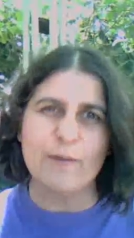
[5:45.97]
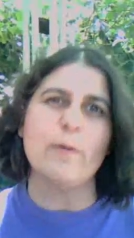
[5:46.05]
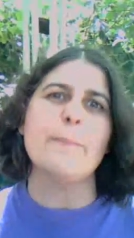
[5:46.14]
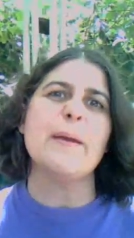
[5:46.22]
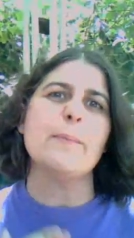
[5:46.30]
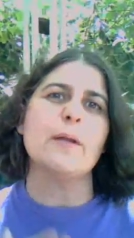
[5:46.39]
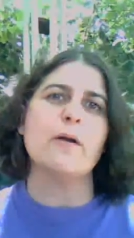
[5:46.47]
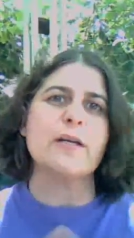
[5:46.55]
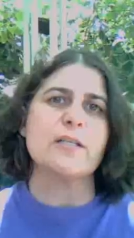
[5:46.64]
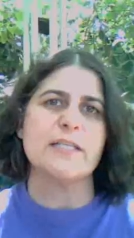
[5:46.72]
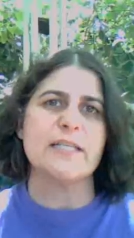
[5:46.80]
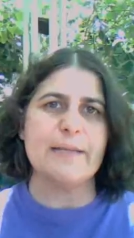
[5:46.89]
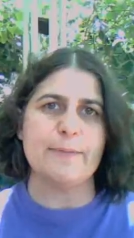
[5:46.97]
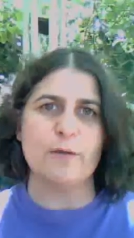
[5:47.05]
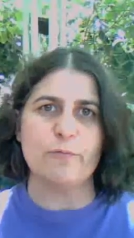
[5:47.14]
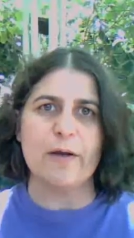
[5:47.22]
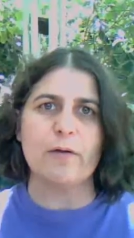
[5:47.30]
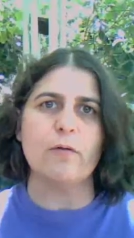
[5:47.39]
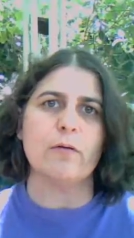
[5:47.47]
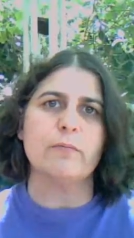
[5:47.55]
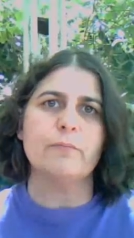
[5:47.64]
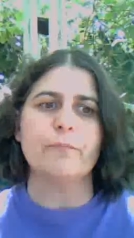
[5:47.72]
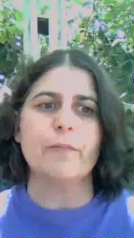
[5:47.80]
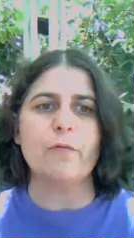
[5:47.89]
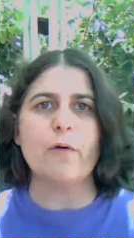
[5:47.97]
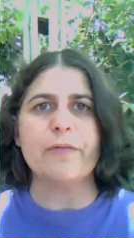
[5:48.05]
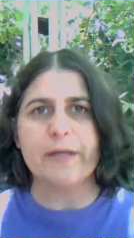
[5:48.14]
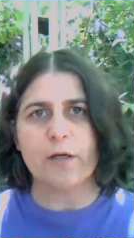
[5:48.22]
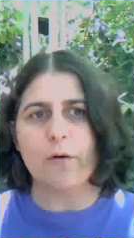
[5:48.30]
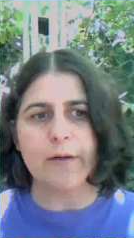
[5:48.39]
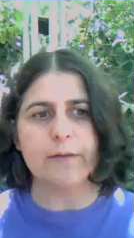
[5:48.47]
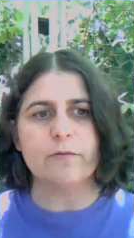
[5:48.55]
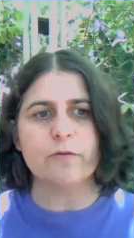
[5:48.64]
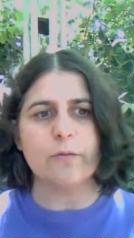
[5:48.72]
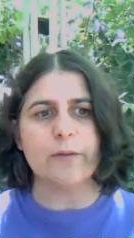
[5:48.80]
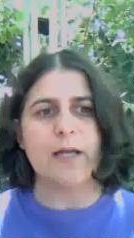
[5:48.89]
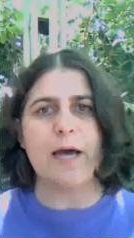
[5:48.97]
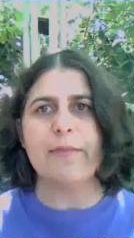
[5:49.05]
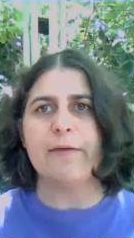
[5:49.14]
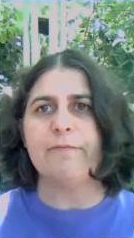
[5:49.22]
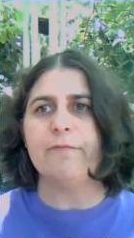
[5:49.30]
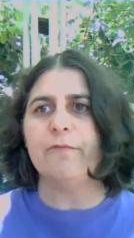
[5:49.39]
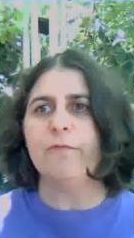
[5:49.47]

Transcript: where people are actually keeping a record of what they're doing, like they're